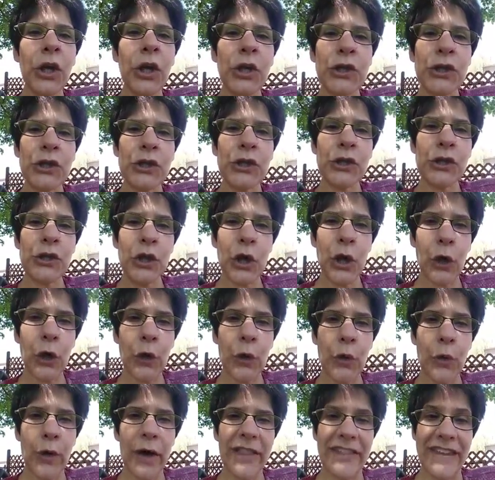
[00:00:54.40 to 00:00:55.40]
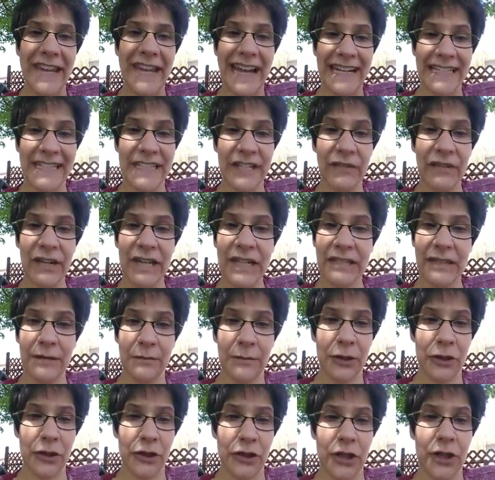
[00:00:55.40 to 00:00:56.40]
So the activities I'm
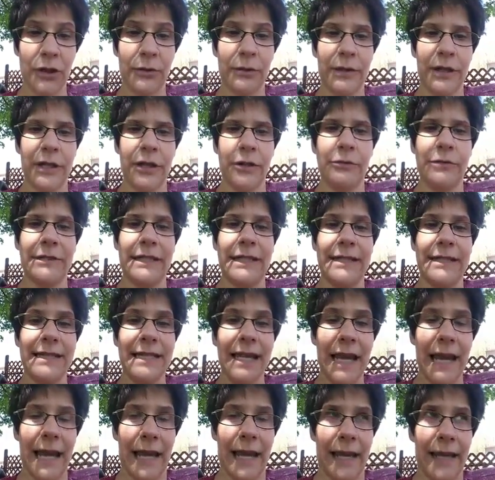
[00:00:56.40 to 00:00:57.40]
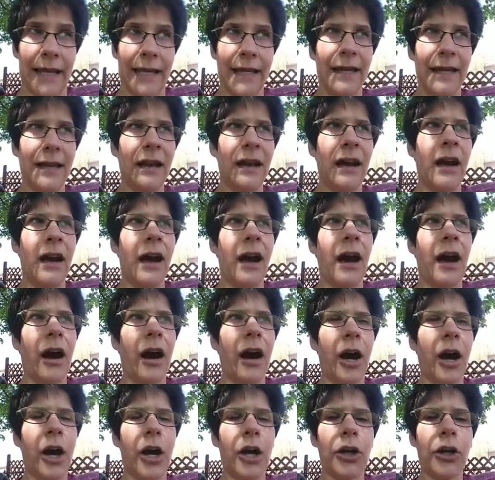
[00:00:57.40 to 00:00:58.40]
going to share with you today
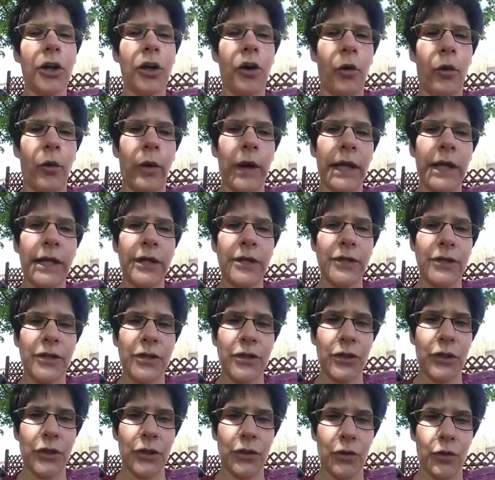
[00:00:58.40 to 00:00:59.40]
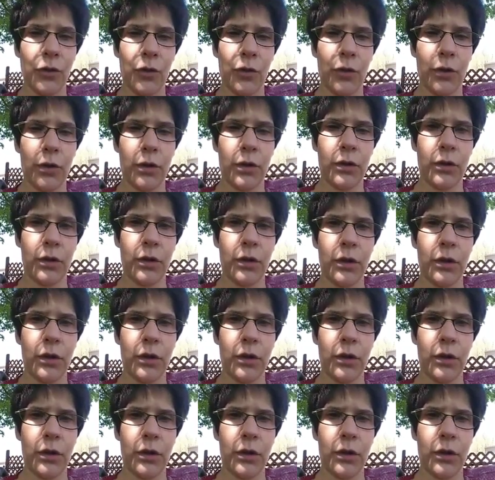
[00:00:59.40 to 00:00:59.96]
are going to